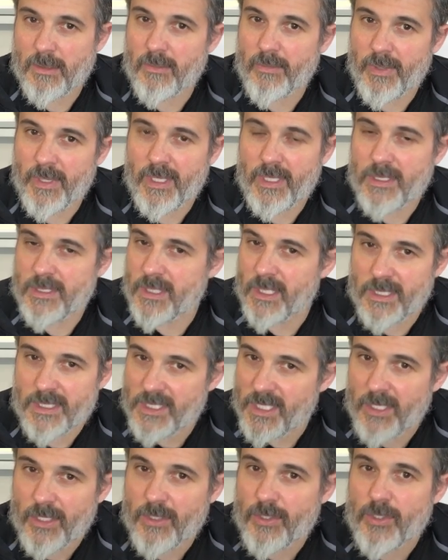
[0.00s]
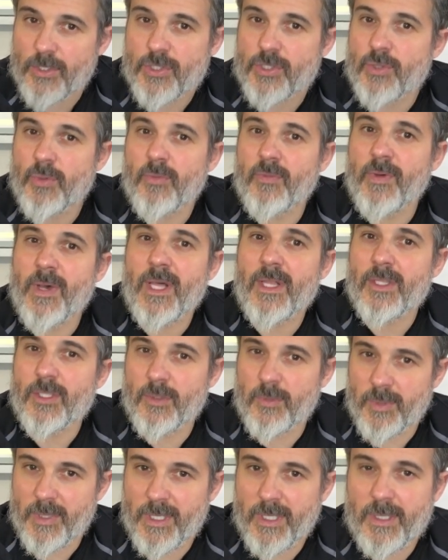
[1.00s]
right? It's not to say that there's no
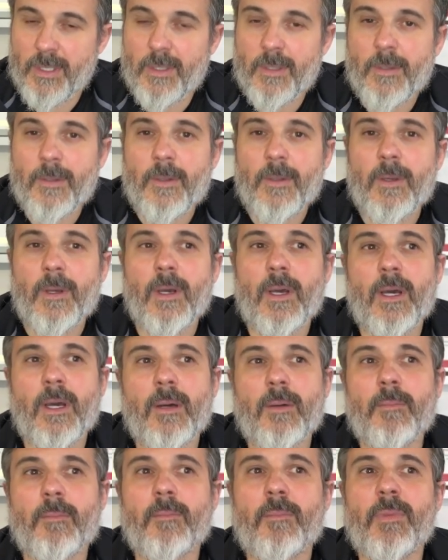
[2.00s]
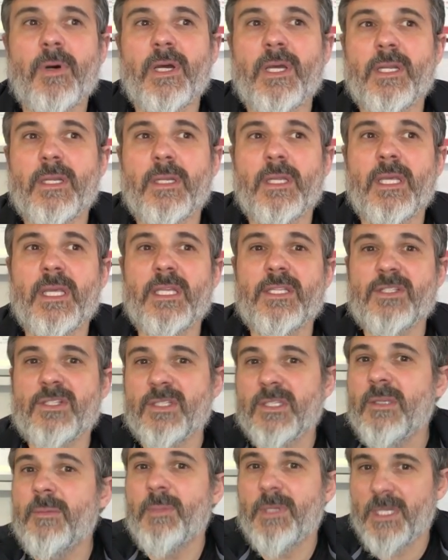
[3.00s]
value in it. But it's
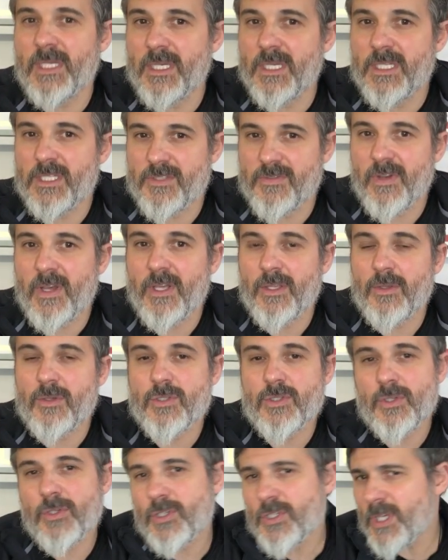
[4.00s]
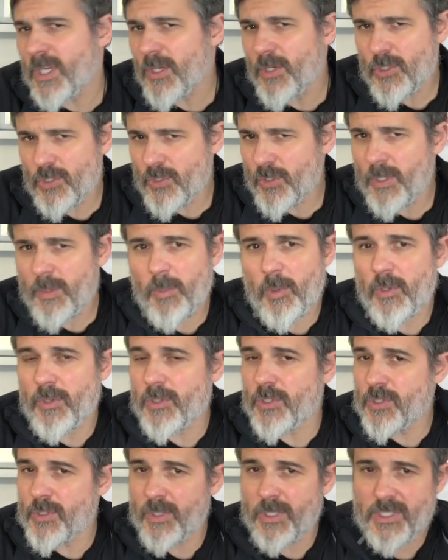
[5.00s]
limited in its value. So I'll show you both.
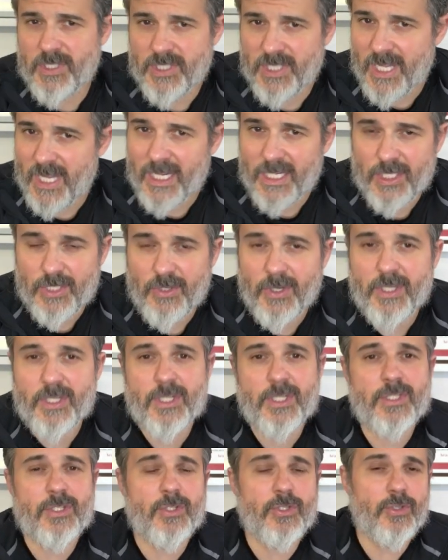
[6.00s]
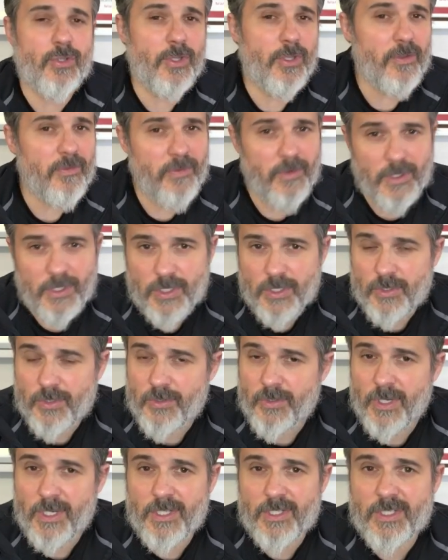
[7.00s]
I'll show you the static stretches, I'll show you the functional
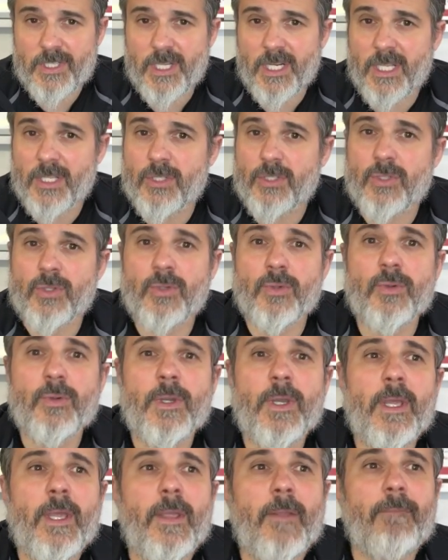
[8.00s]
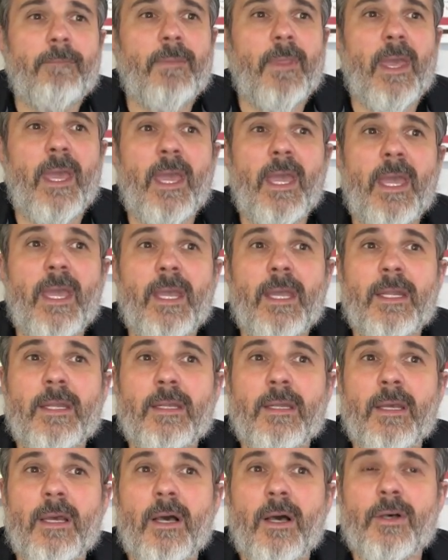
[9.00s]
stretches that I do,
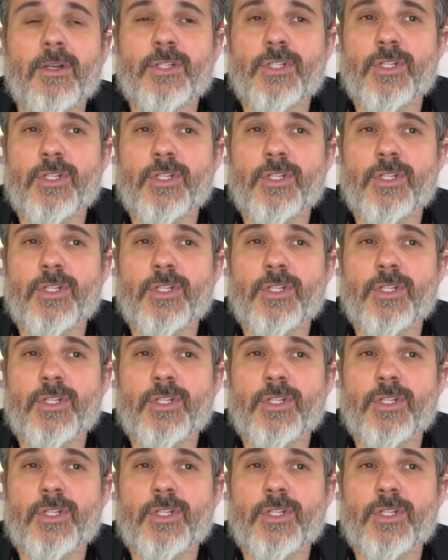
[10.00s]
and I'll